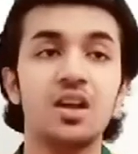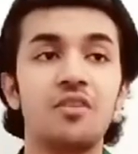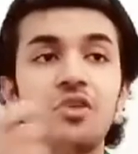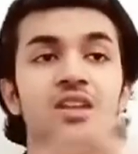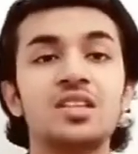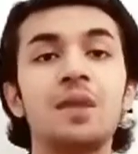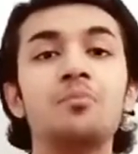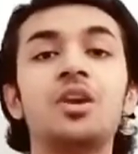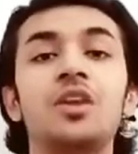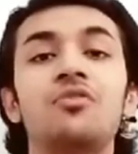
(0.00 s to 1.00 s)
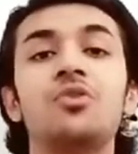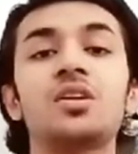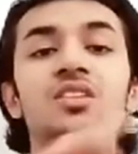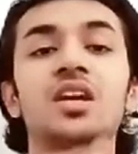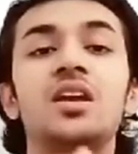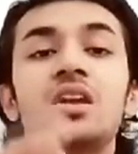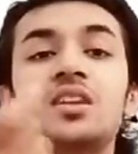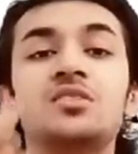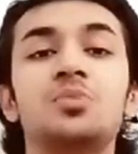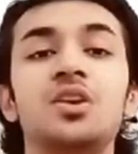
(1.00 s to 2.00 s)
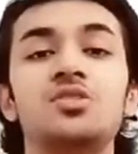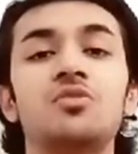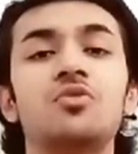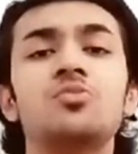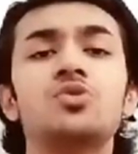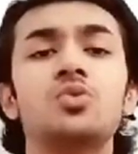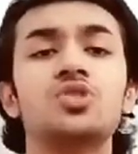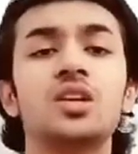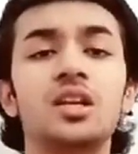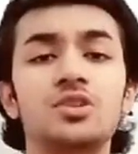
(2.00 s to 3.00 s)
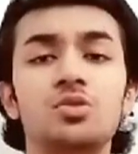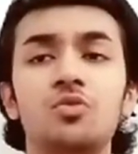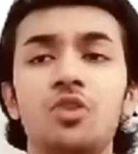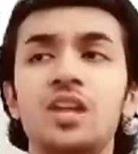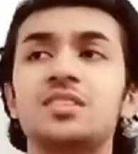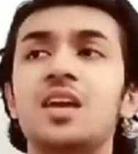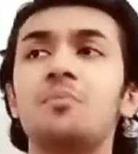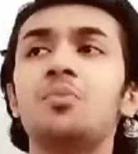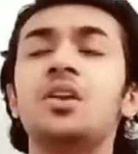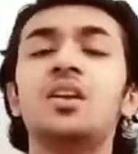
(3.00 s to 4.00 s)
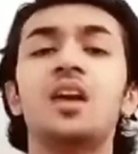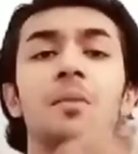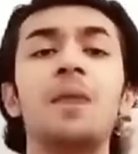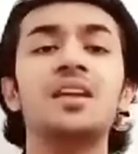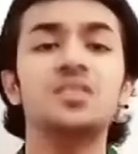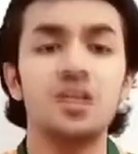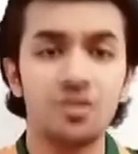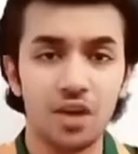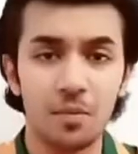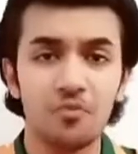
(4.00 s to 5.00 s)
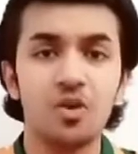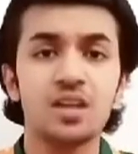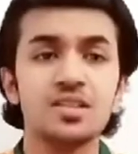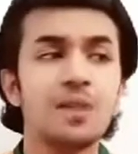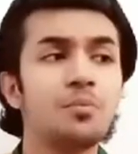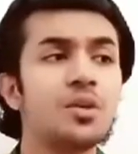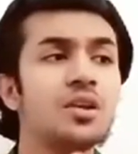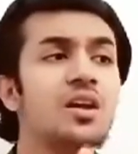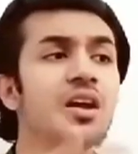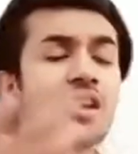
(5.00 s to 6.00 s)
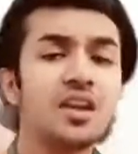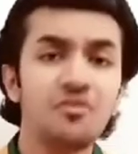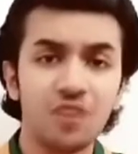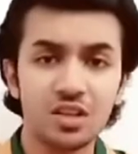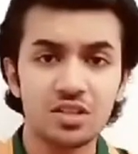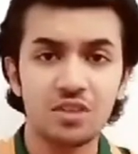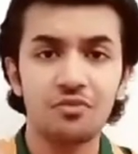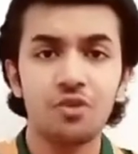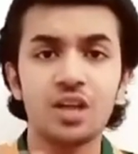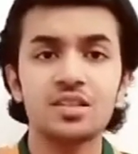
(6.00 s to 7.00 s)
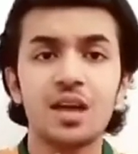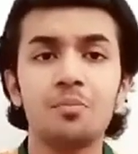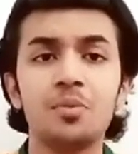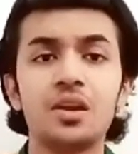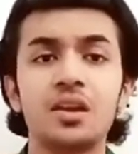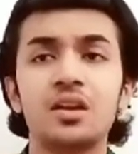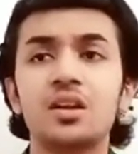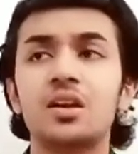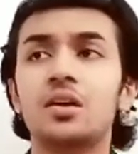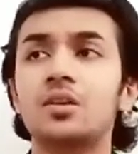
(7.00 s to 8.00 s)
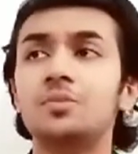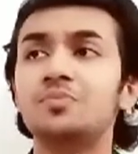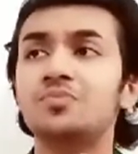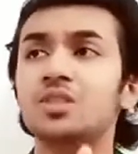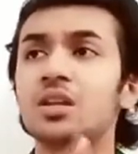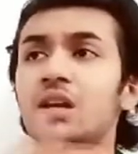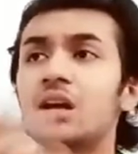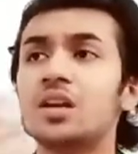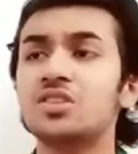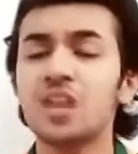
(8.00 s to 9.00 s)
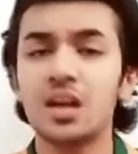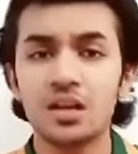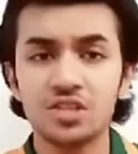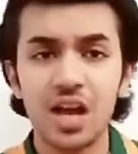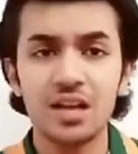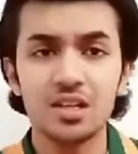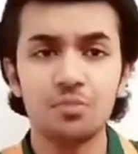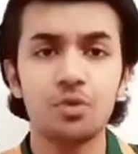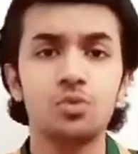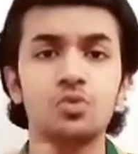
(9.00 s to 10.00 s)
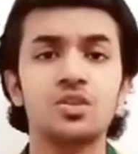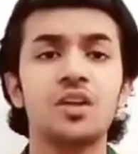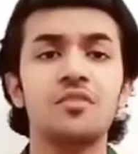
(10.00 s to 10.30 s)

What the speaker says: For example, if you are taking inspiration from social issue, for example marital rape, for example rape victim, for example child abuse,